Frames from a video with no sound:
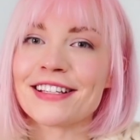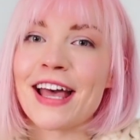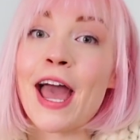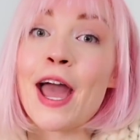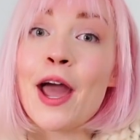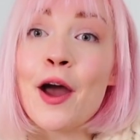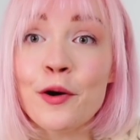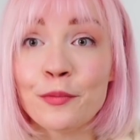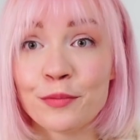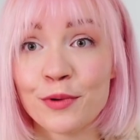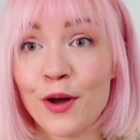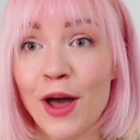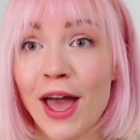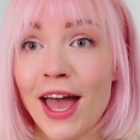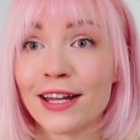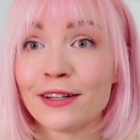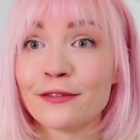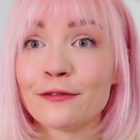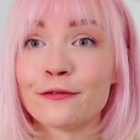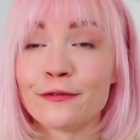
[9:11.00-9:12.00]
guys, I hope you
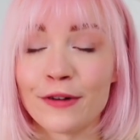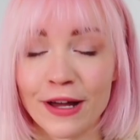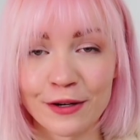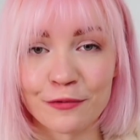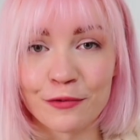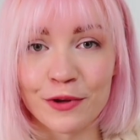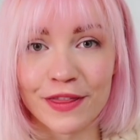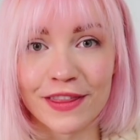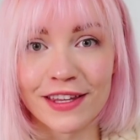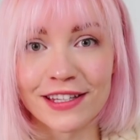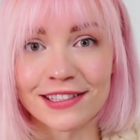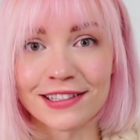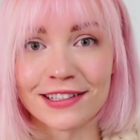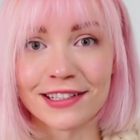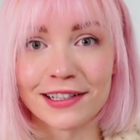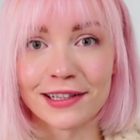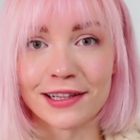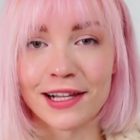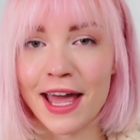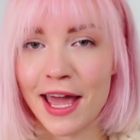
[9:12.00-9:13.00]
had fun with this
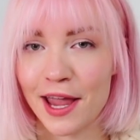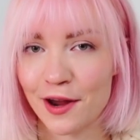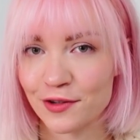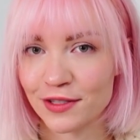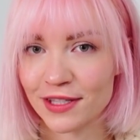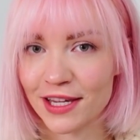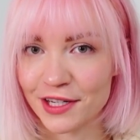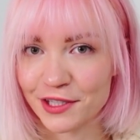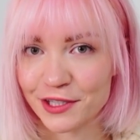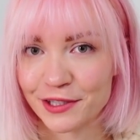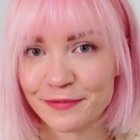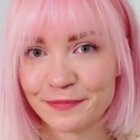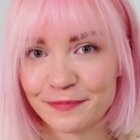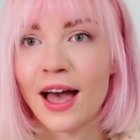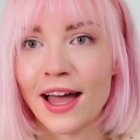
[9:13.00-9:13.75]
little hair session.